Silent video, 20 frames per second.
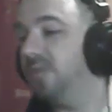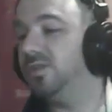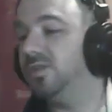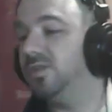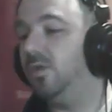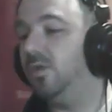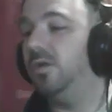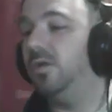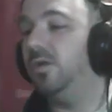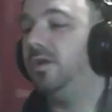
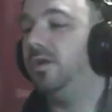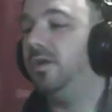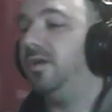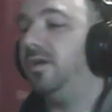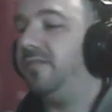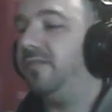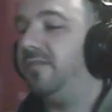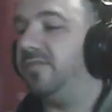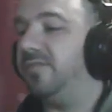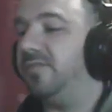So,
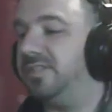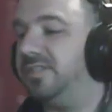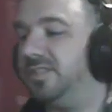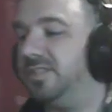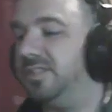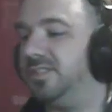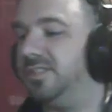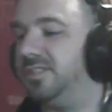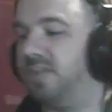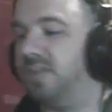for
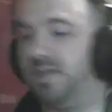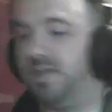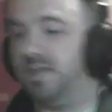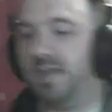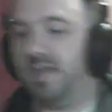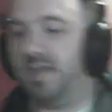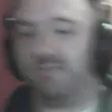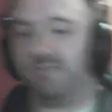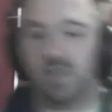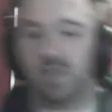instance,
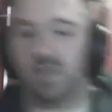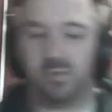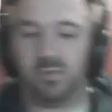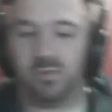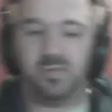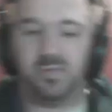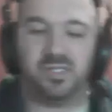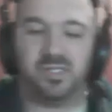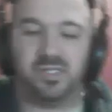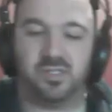you have a
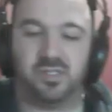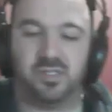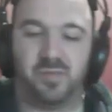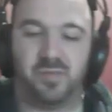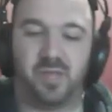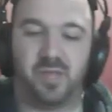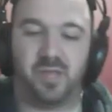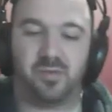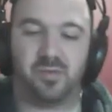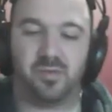couple pieces
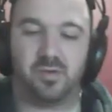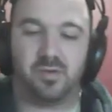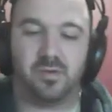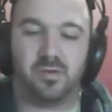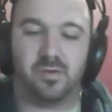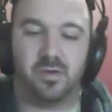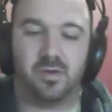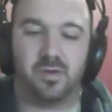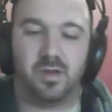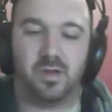of paper,
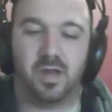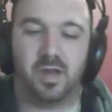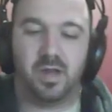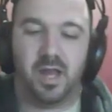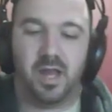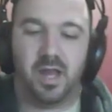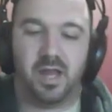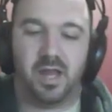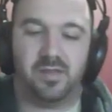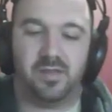
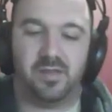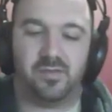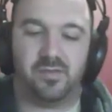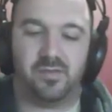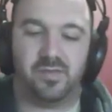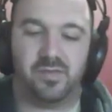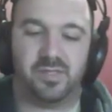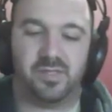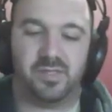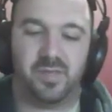and in
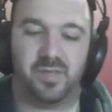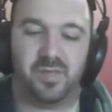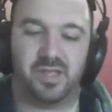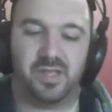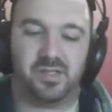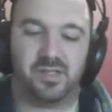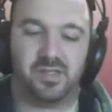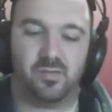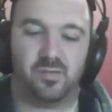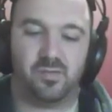3
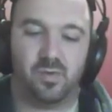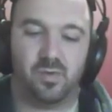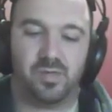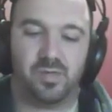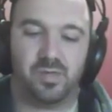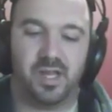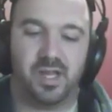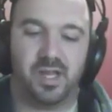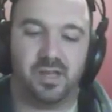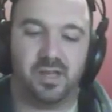space and
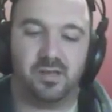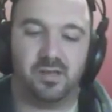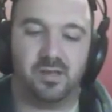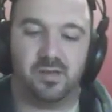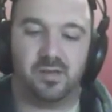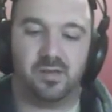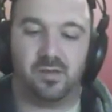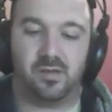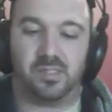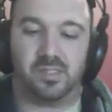rotated,
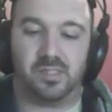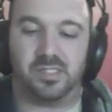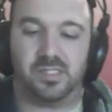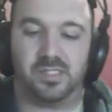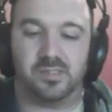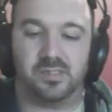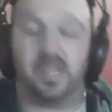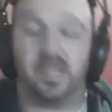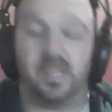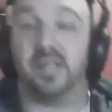you know,
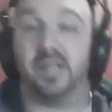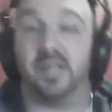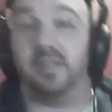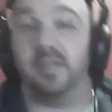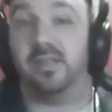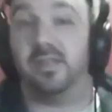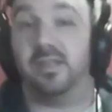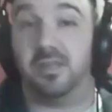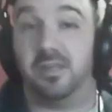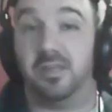because hey,
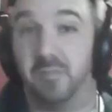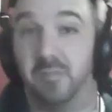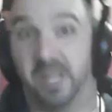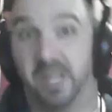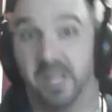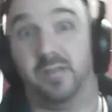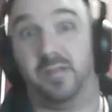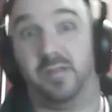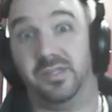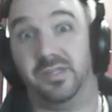you can
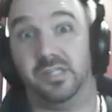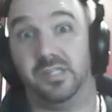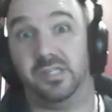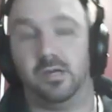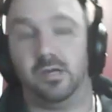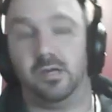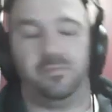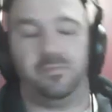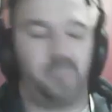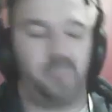make it up as
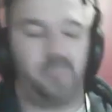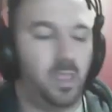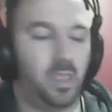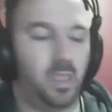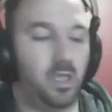you go.